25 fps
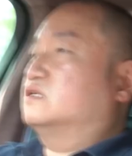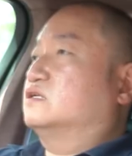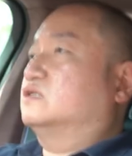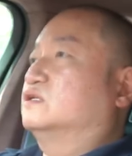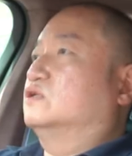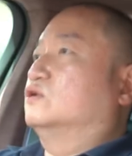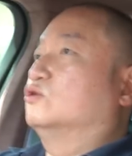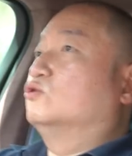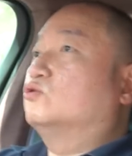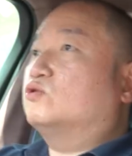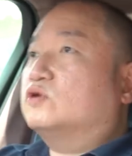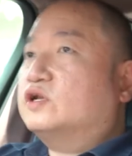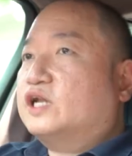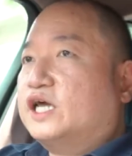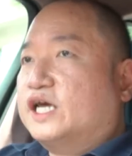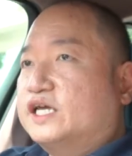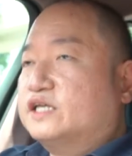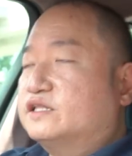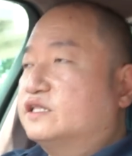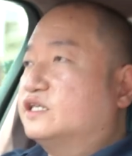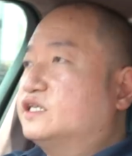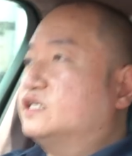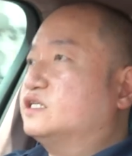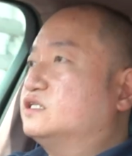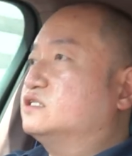look
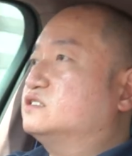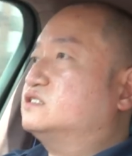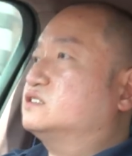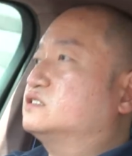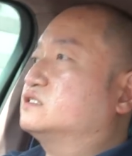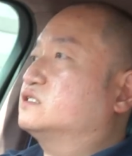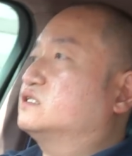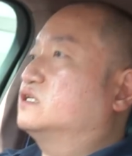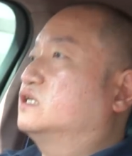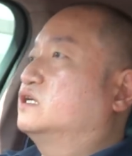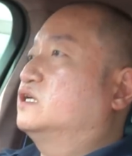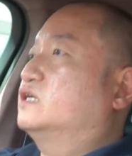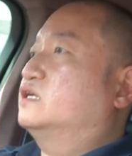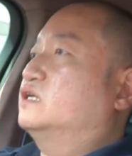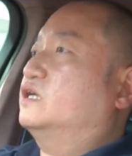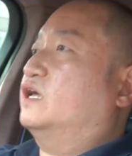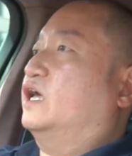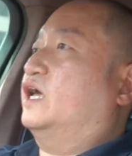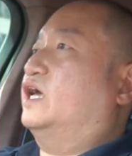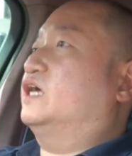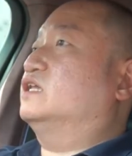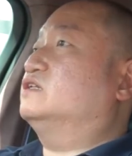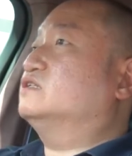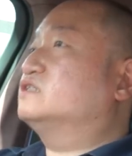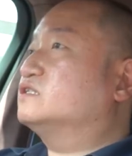like this,
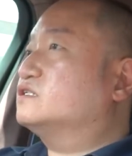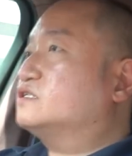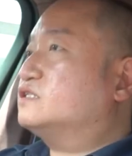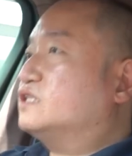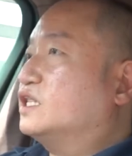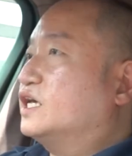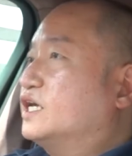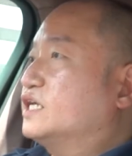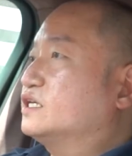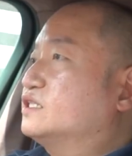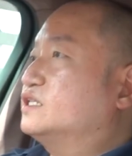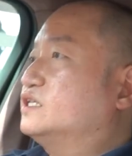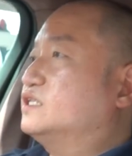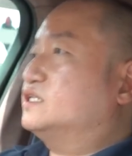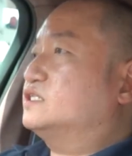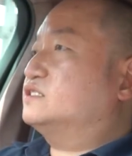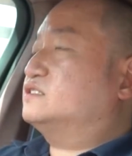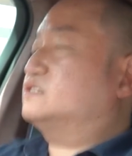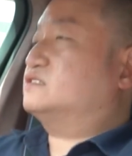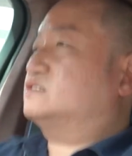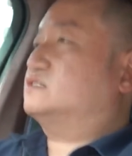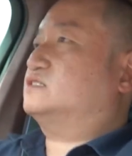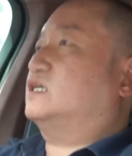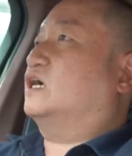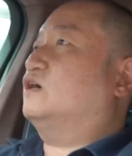handle like this,
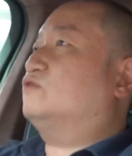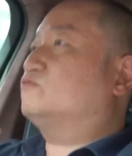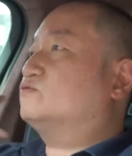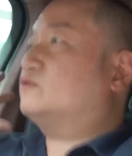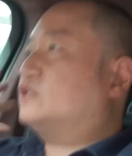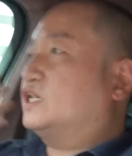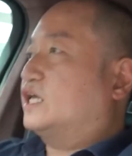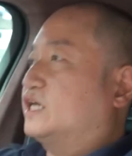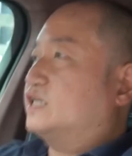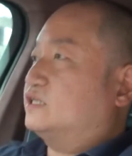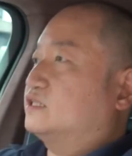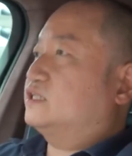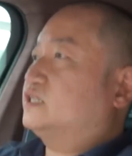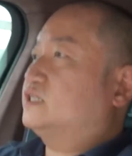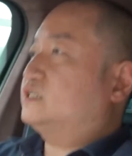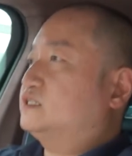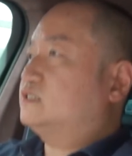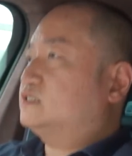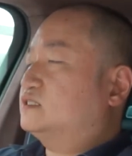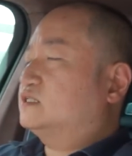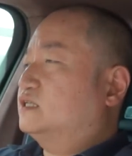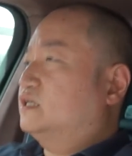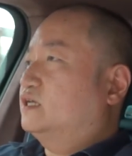sound like this.